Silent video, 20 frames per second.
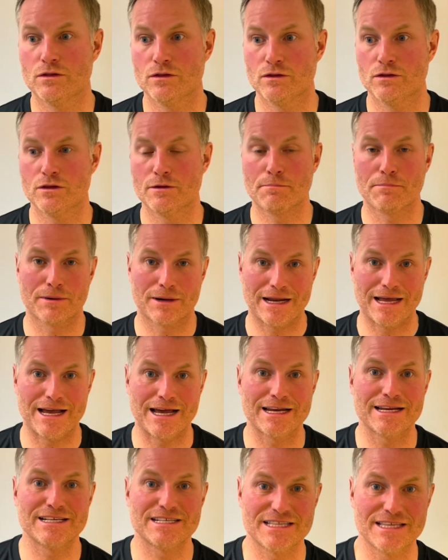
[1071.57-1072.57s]
the
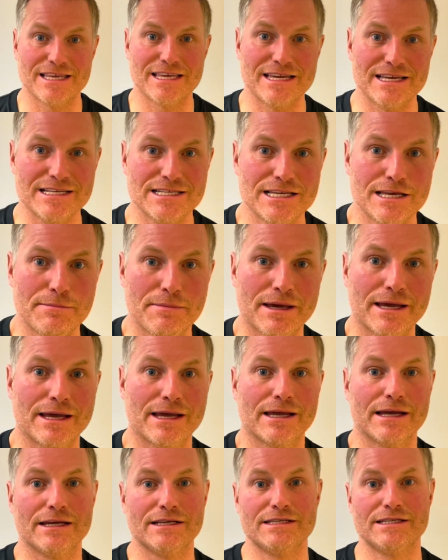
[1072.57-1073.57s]
plan is the easy
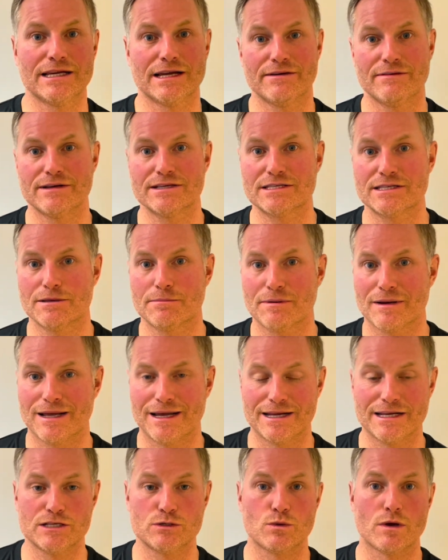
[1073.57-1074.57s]
bit. Adhering to the
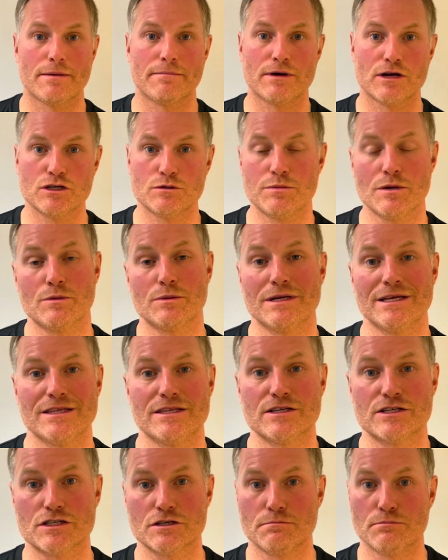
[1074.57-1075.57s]
plan is where most people need
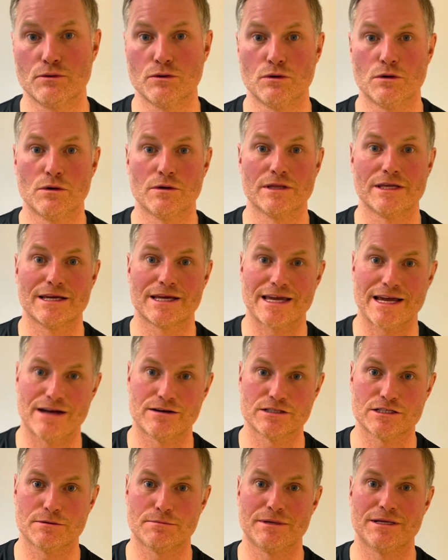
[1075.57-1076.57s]
the support, the
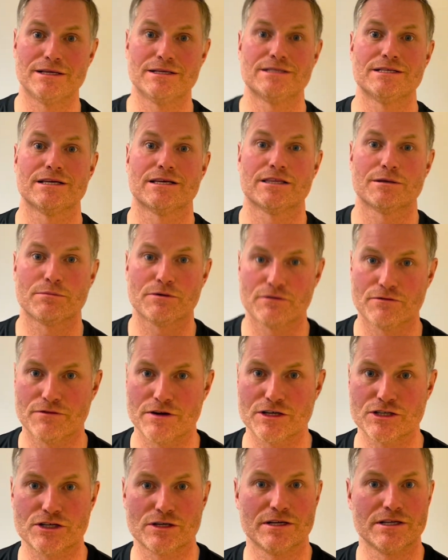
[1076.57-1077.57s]
accountability, and the
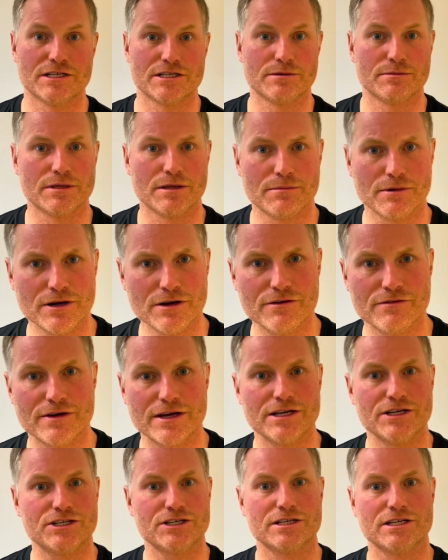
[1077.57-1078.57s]
professionalism, the
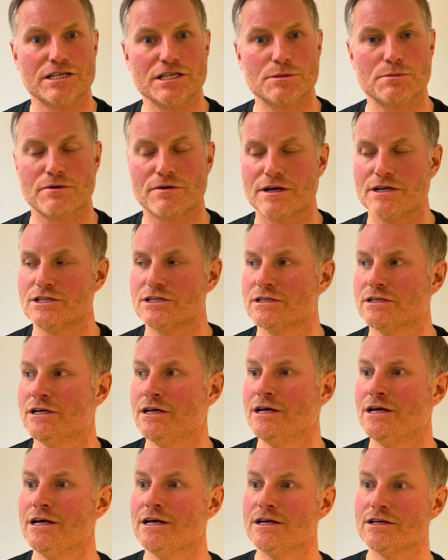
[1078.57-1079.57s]
motivation, the inspiration.
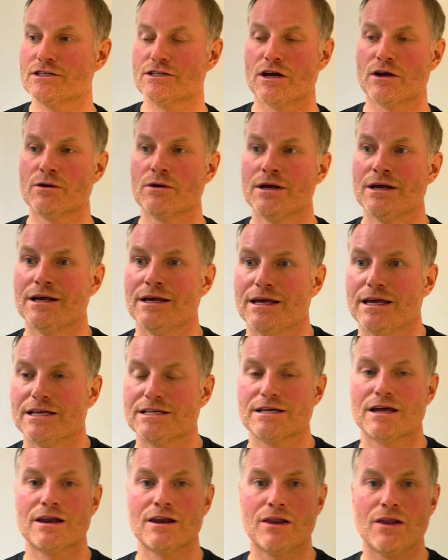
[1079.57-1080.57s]
So
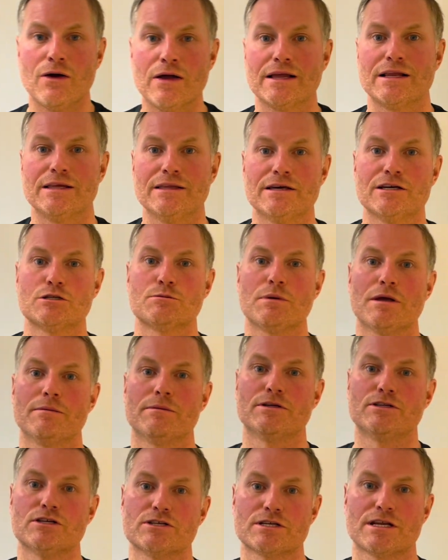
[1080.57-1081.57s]
it's unlikely those
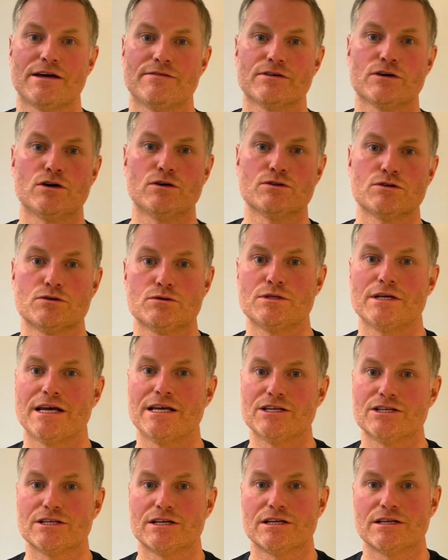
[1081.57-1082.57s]
people are just going to have a
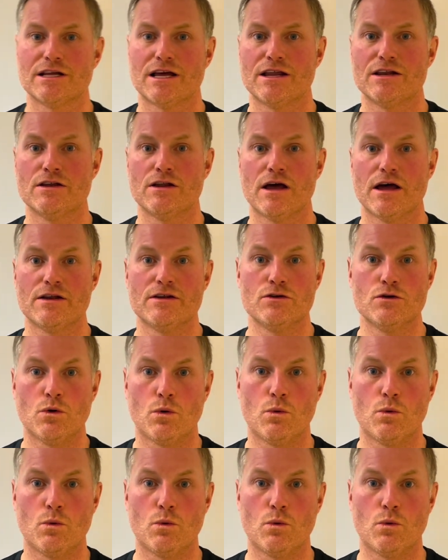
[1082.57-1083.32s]
consultation and not